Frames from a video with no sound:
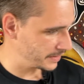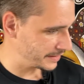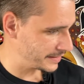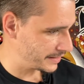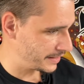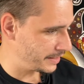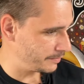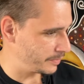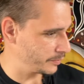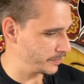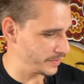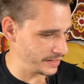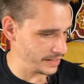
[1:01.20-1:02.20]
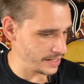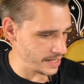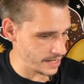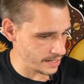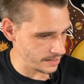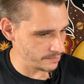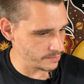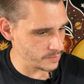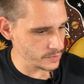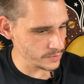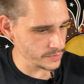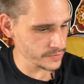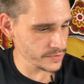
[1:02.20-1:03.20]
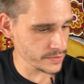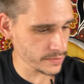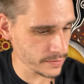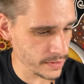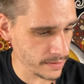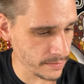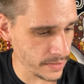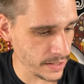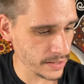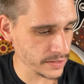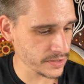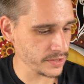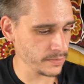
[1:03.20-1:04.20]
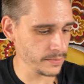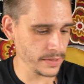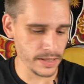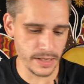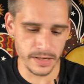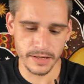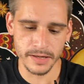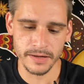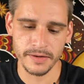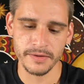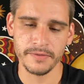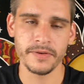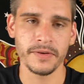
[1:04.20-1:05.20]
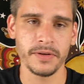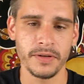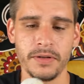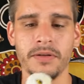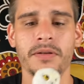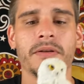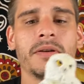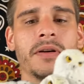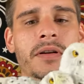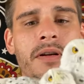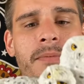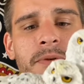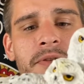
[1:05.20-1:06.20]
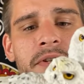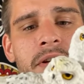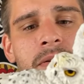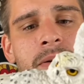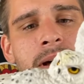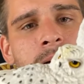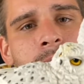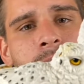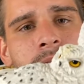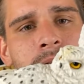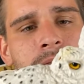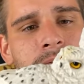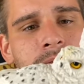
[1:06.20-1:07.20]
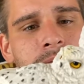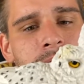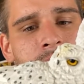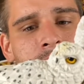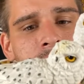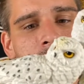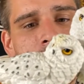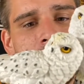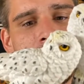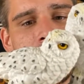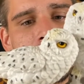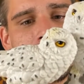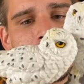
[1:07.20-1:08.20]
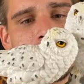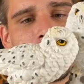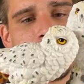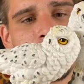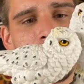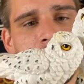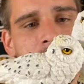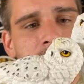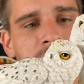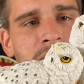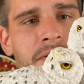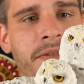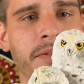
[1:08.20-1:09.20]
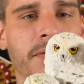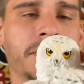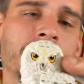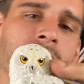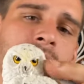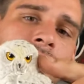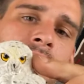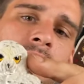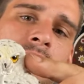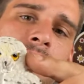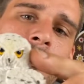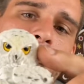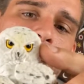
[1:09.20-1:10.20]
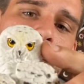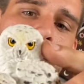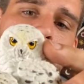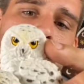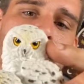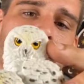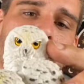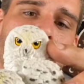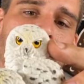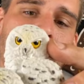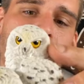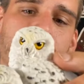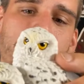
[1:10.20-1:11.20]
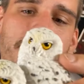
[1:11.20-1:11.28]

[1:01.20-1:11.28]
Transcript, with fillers: let's keep it with the animals. So up next we have a double snow owl sitting on the branch. Cool looking eyes.